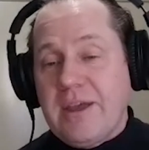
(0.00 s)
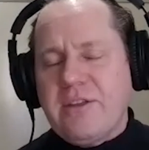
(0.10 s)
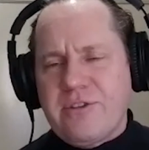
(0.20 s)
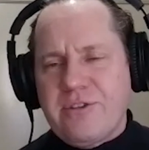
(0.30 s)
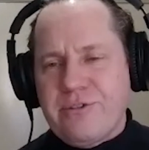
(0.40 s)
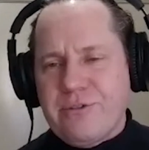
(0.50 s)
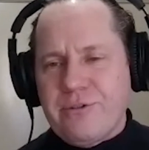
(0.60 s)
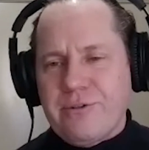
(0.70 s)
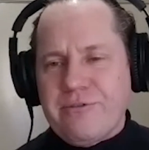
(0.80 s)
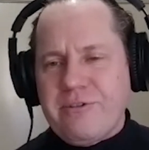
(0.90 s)
Yes,
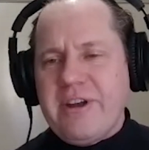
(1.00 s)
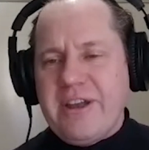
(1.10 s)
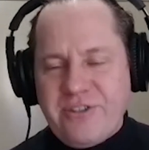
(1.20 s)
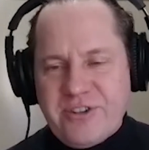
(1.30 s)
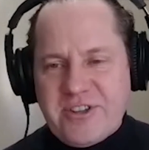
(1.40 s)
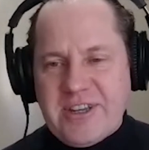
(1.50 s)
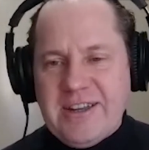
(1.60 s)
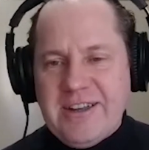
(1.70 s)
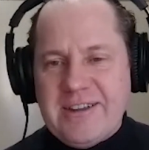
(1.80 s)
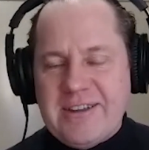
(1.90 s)
very
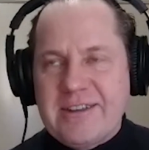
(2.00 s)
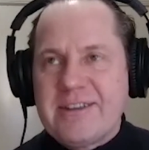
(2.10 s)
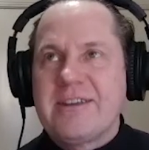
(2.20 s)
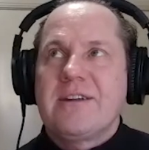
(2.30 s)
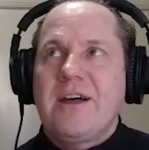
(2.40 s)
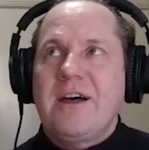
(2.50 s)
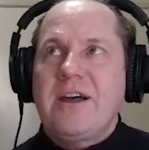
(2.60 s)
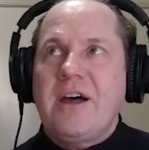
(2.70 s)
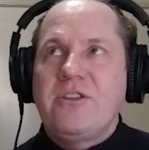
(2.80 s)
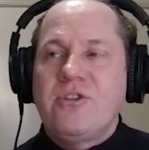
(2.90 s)
interesting.
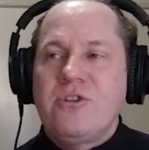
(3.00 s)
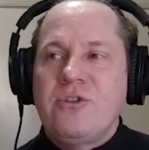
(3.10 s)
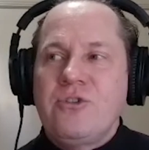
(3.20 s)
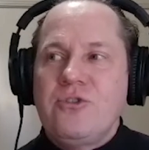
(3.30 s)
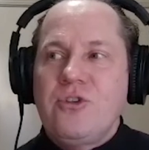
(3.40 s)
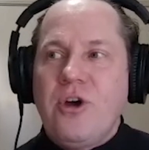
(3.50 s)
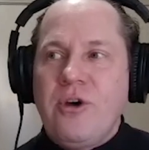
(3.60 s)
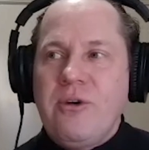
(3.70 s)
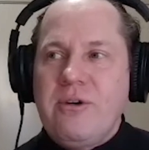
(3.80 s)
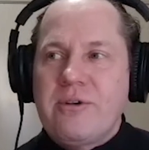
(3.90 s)
I do
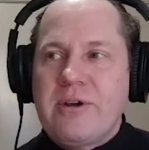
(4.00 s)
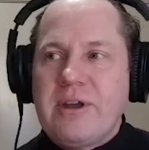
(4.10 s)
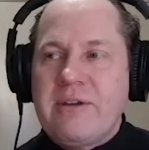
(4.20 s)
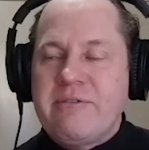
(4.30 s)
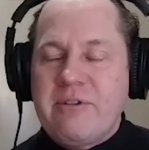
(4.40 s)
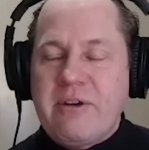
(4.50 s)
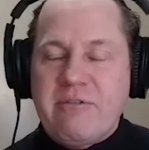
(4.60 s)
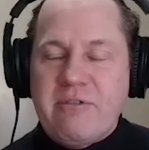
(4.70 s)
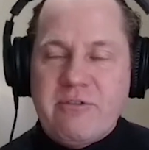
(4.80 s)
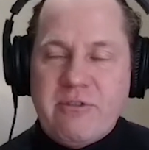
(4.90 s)
know, and
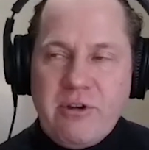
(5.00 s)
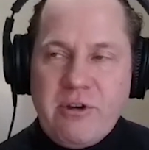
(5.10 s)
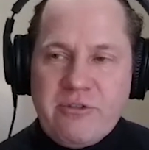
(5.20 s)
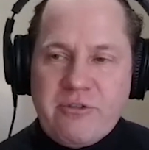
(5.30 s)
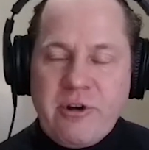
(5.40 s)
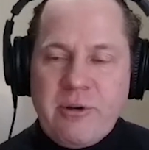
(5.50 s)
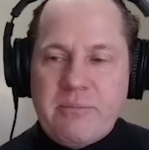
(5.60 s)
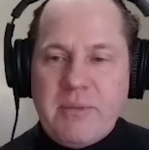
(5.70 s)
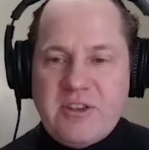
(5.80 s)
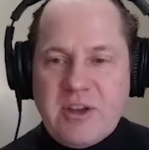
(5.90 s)
I've heard
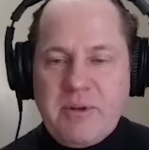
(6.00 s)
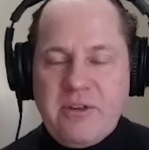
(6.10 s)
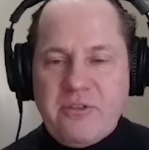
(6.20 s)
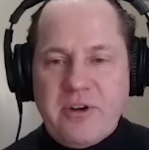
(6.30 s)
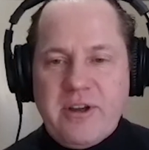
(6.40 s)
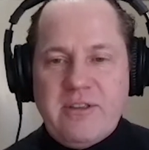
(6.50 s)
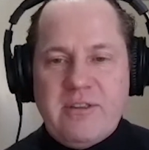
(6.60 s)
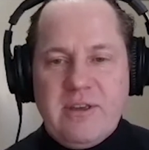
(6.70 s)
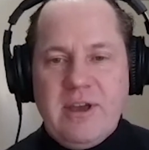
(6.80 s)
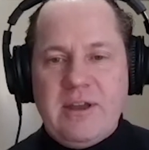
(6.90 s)
from my Japanese
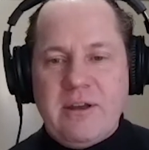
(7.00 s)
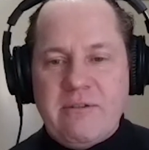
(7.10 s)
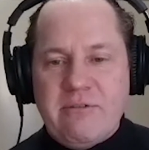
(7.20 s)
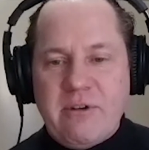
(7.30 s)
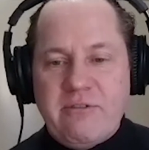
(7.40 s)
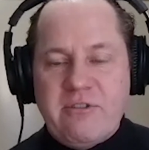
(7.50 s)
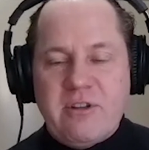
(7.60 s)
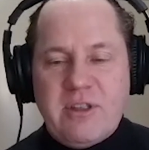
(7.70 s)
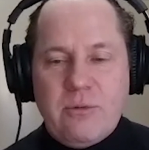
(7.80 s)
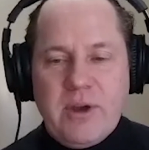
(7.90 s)
friends, and I've
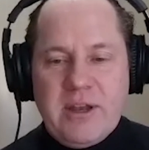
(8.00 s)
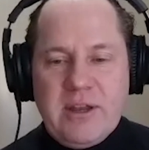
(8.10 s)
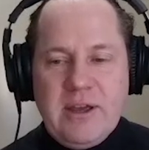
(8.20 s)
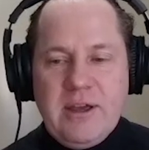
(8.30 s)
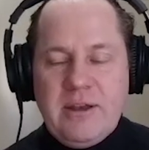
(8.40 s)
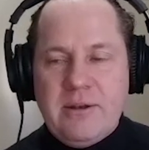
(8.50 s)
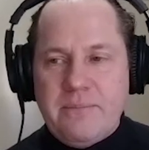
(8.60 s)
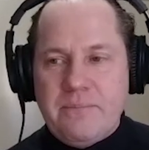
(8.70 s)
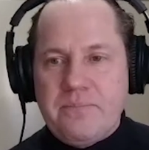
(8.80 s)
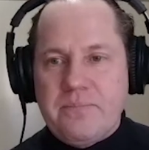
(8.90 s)
certainly read in